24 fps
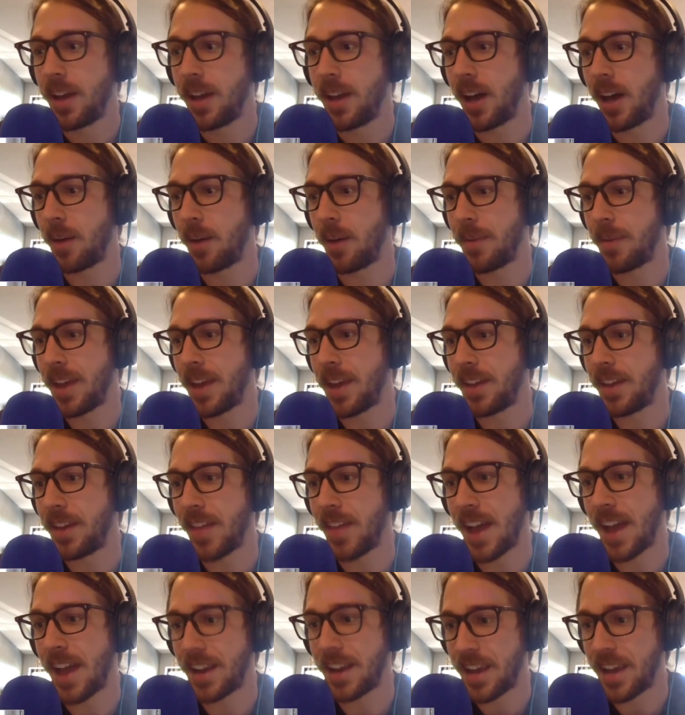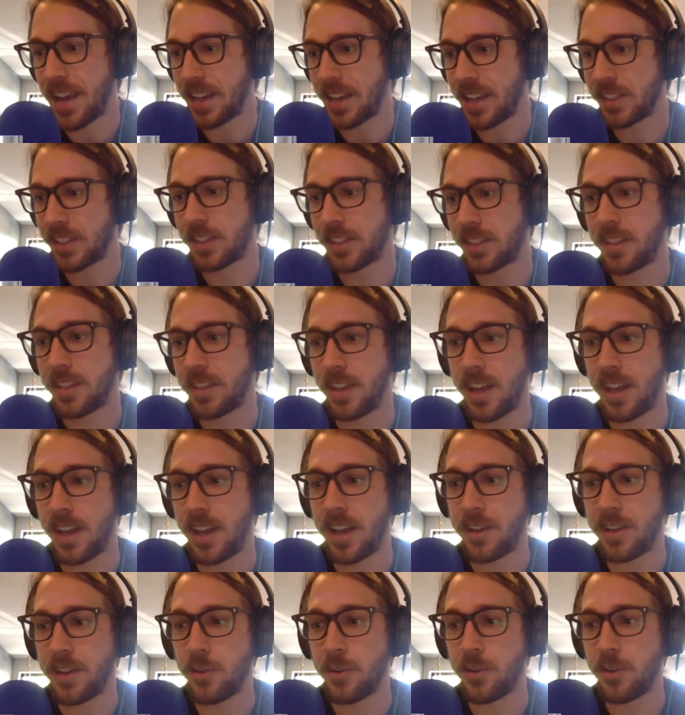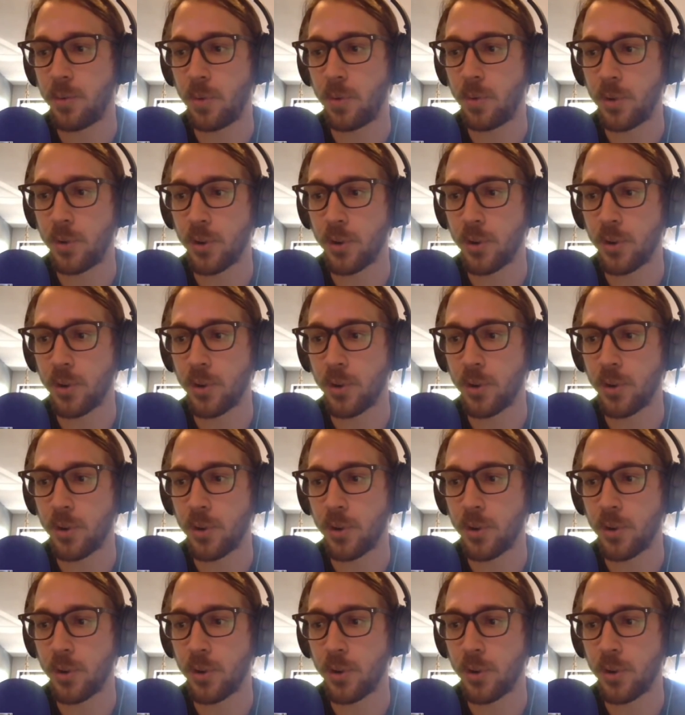And in that case, your